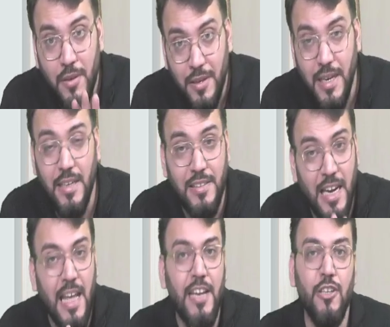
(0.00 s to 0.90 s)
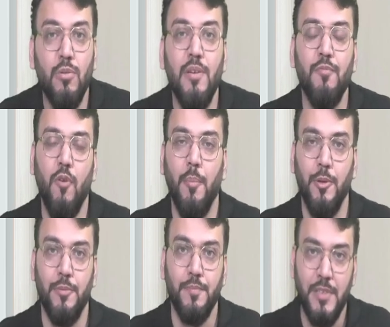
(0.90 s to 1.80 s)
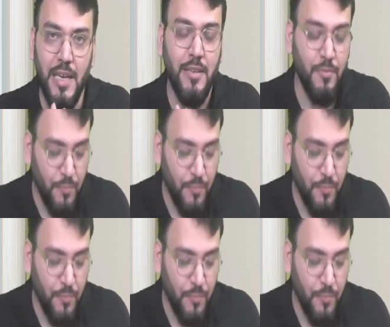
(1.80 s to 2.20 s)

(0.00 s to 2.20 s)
Correct? That I need to inform you. Correct?